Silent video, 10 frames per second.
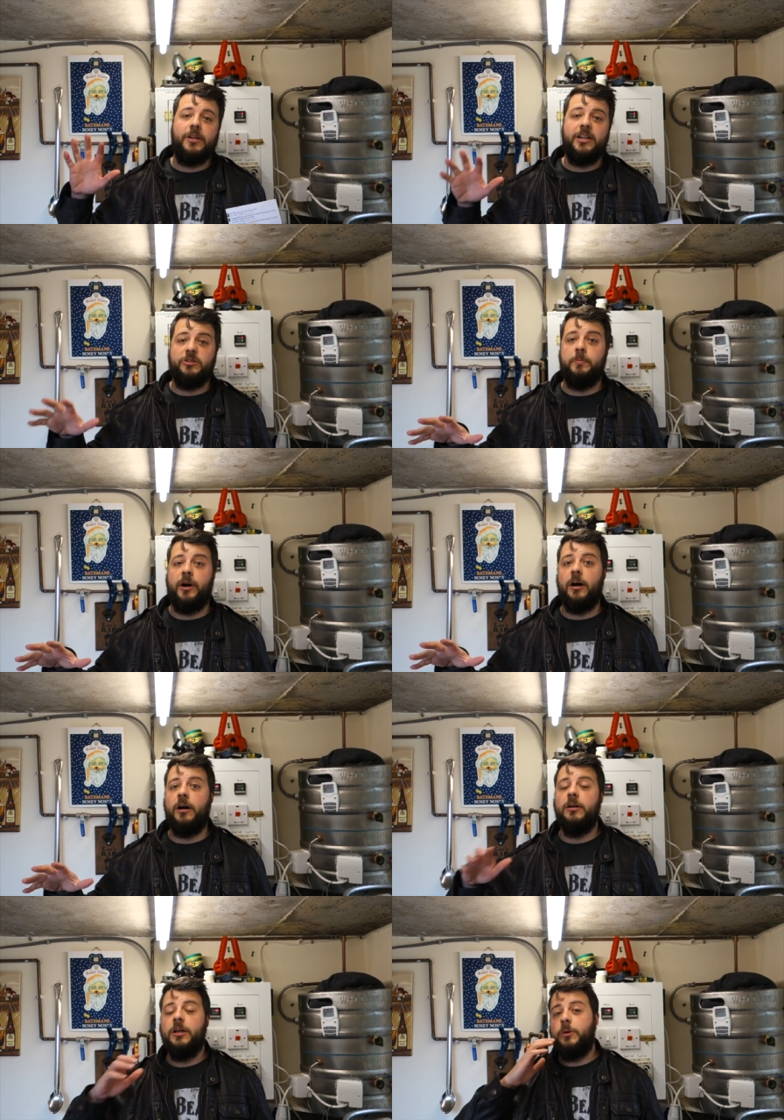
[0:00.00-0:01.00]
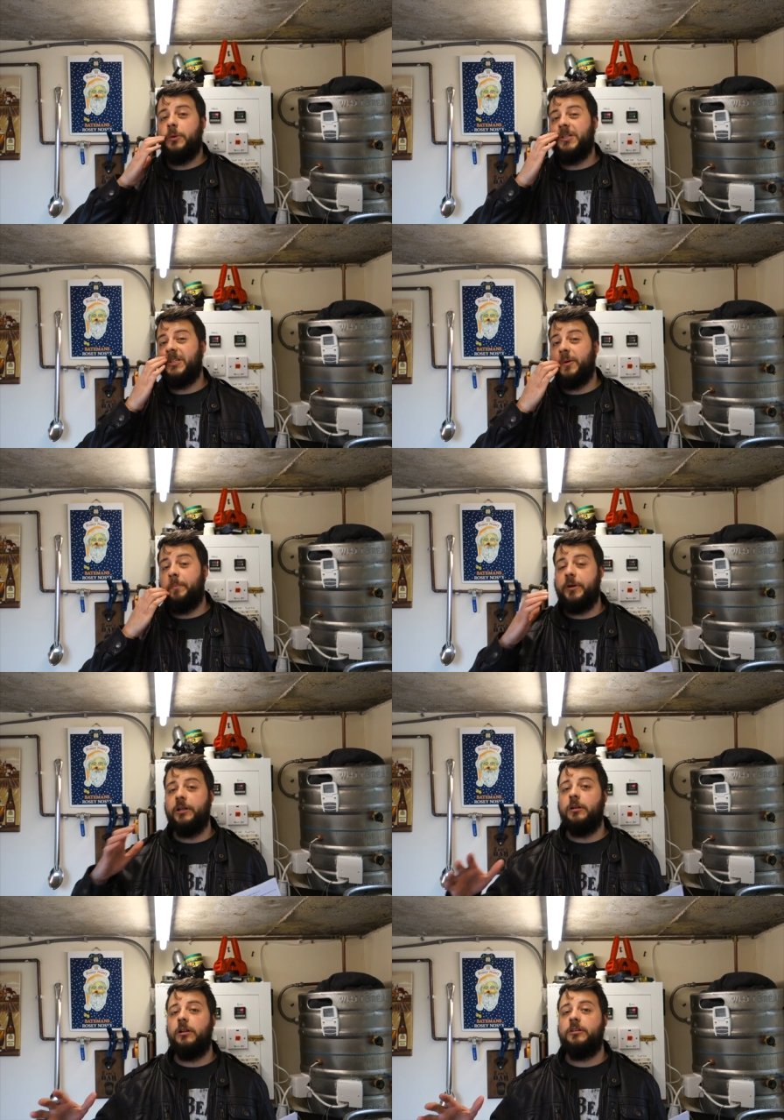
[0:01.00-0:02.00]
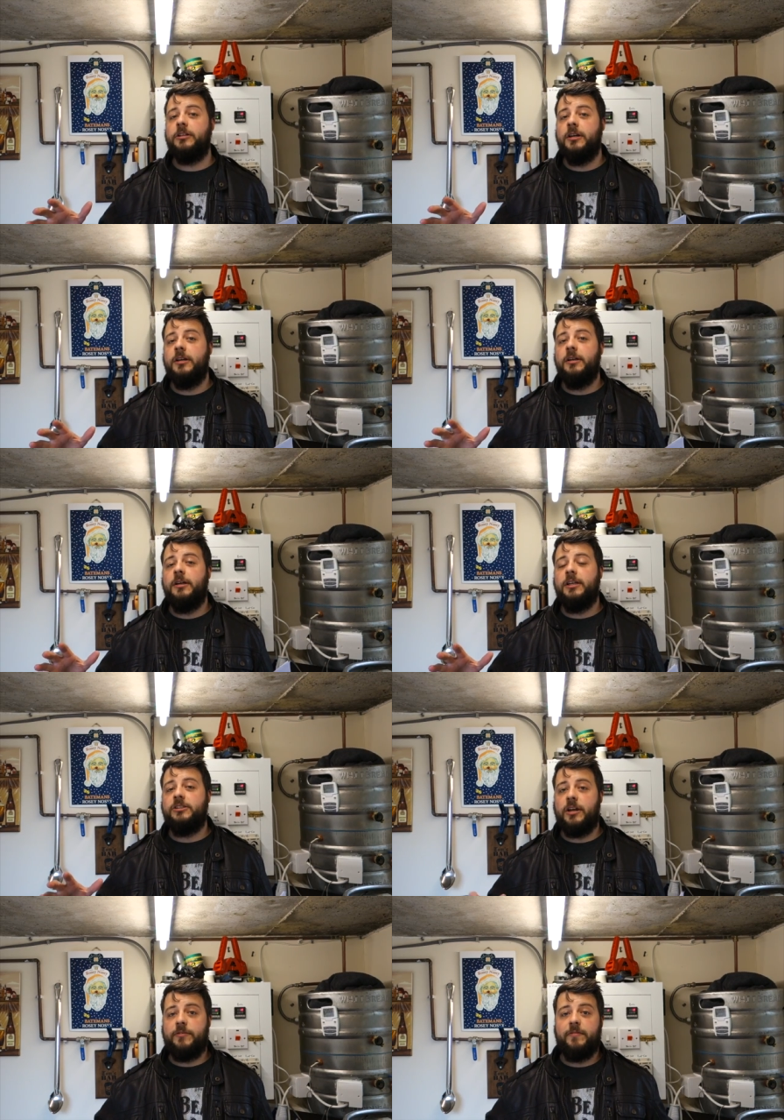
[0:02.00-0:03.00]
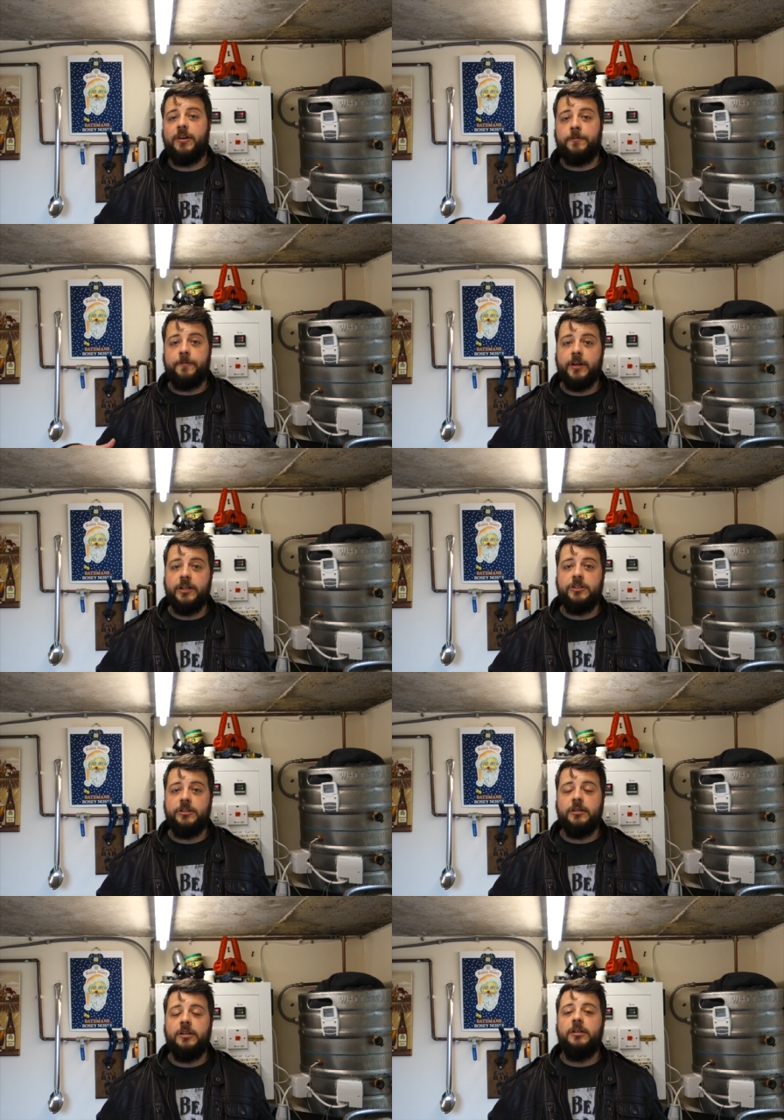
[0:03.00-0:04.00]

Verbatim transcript: his bar, which is to build, instead of having a fridge,